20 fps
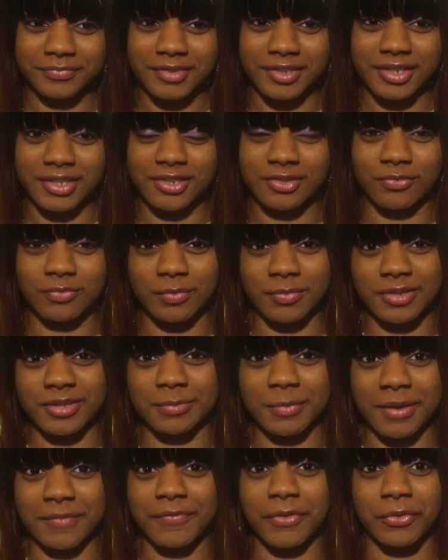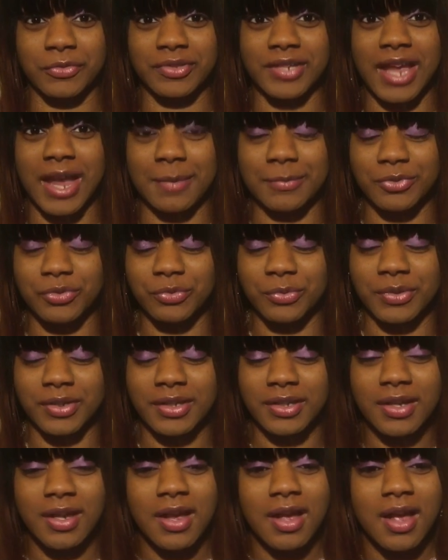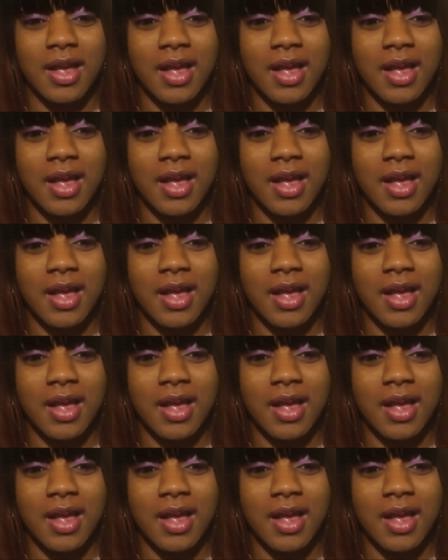since it was my first time doing it.